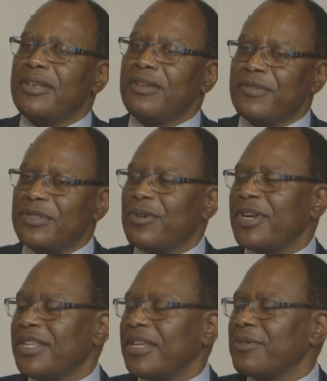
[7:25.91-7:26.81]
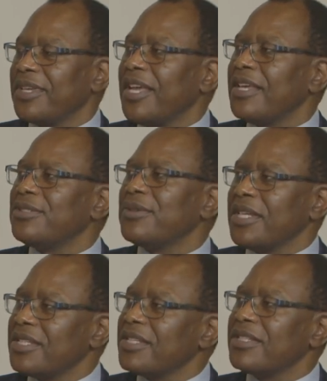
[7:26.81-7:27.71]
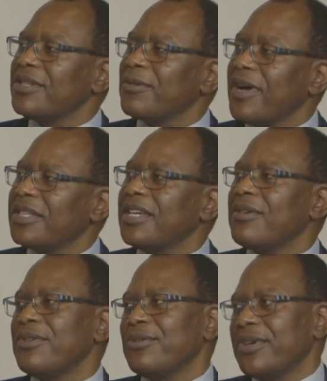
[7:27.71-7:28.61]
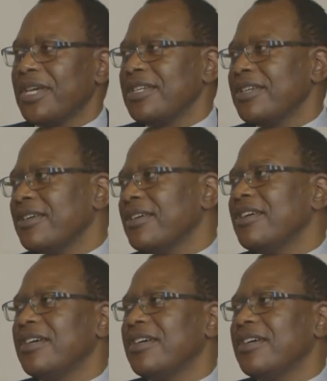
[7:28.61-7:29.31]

every dollar that we get, you get 16 kwacha when you're getting